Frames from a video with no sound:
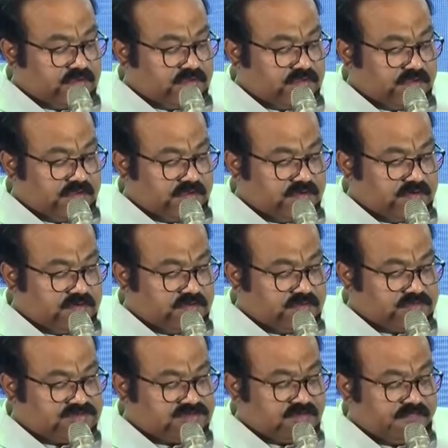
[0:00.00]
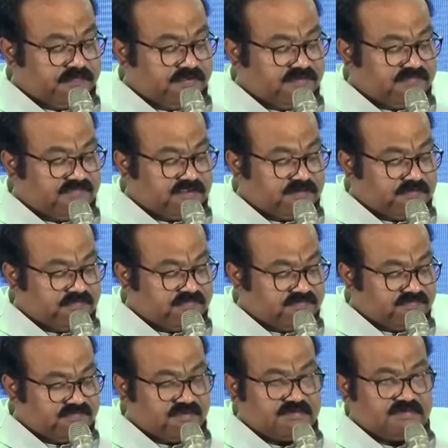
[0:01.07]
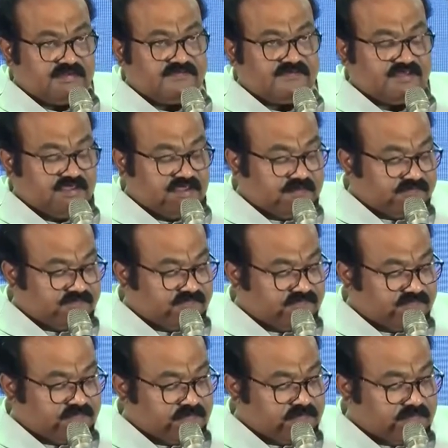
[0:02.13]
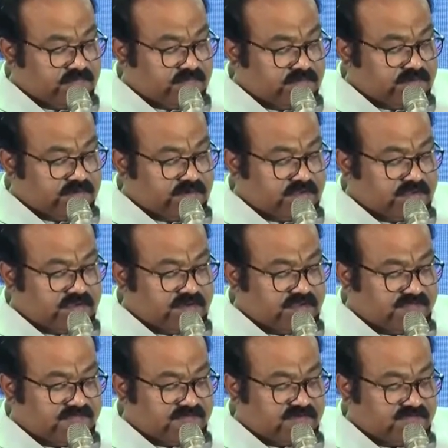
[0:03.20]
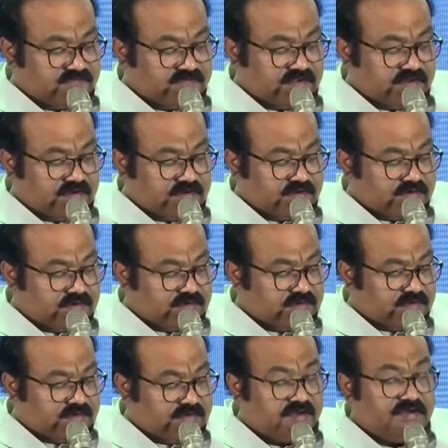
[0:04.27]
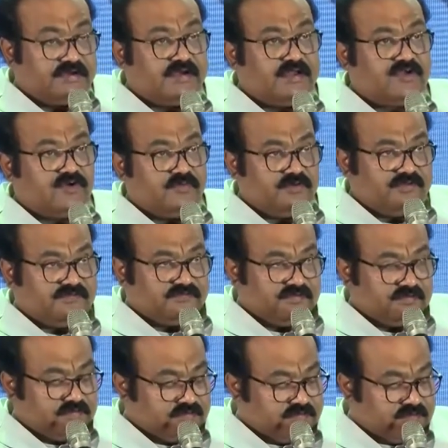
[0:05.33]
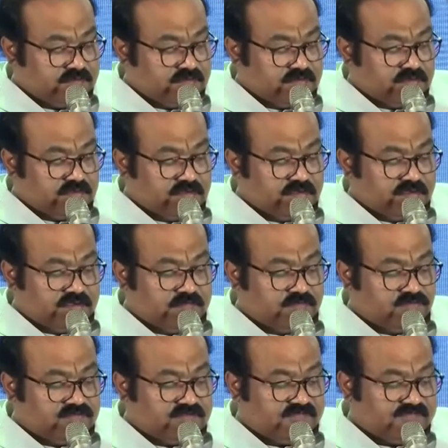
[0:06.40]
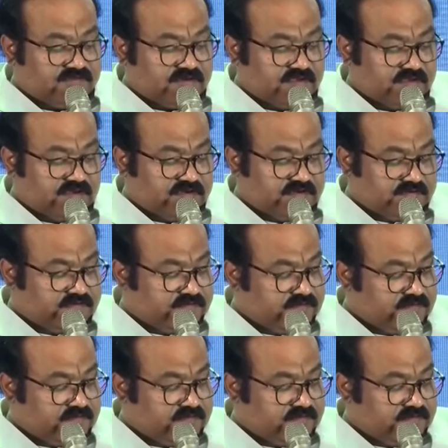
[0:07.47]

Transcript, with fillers: Then uh, champion service sector schemes like creation of talent, uh, tented accommodation in Buddhist circuit,